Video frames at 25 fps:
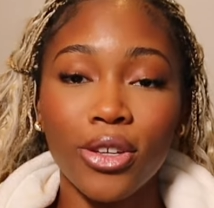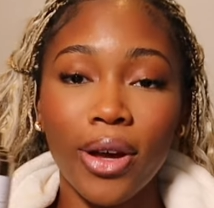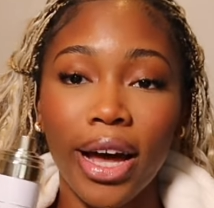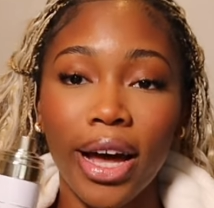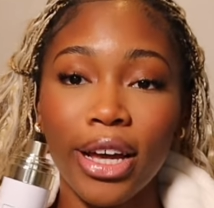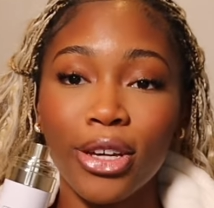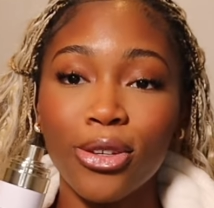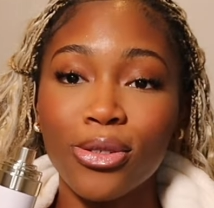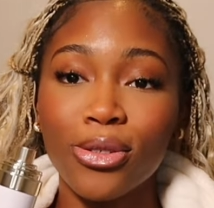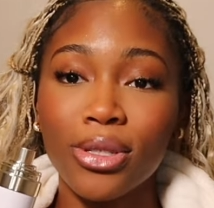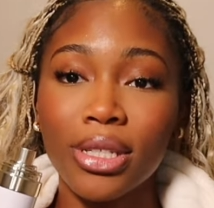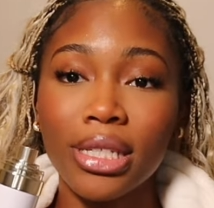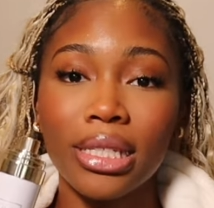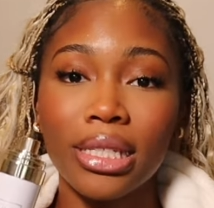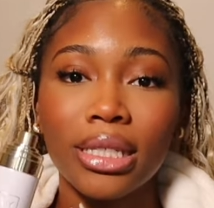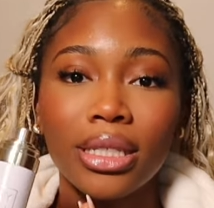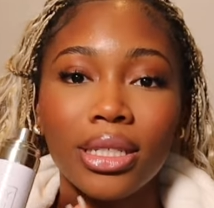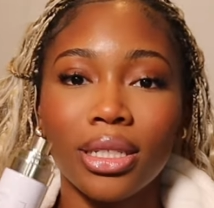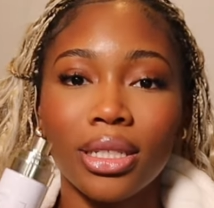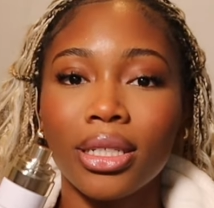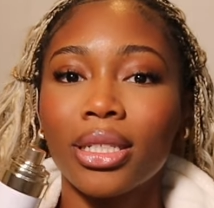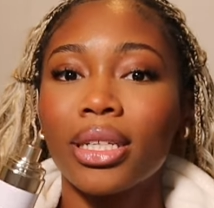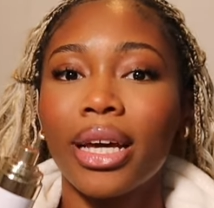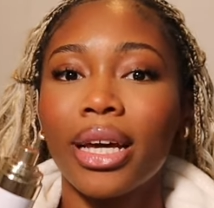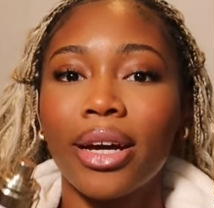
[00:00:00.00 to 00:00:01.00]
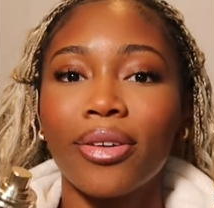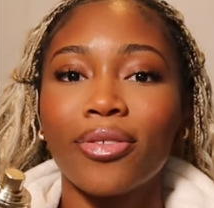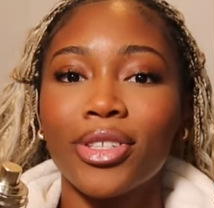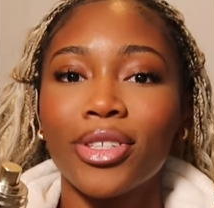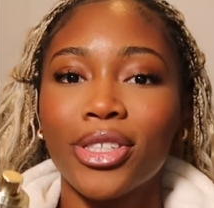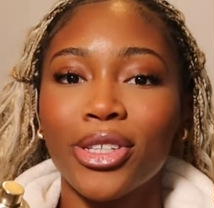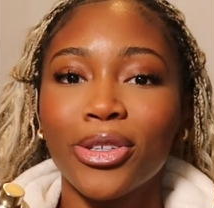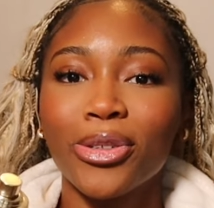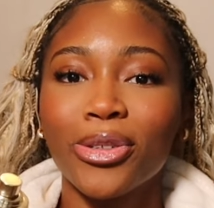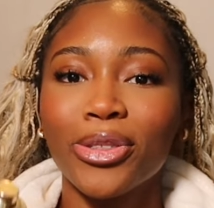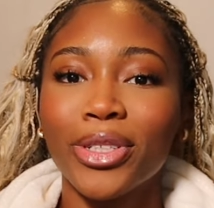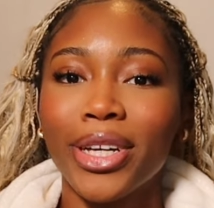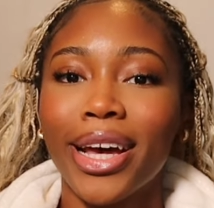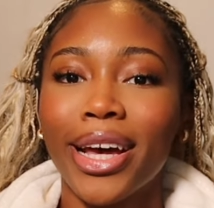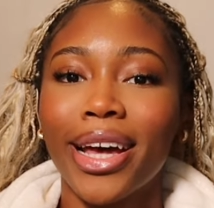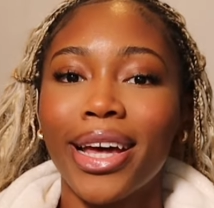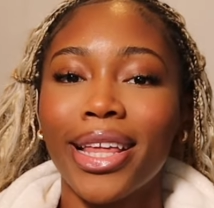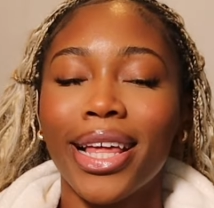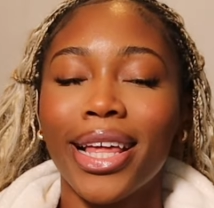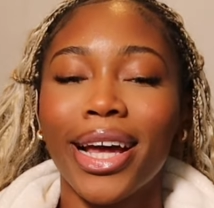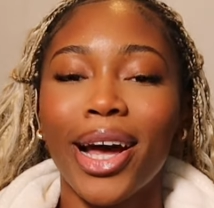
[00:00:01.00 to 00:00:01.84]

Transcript: So I use this literally every single day.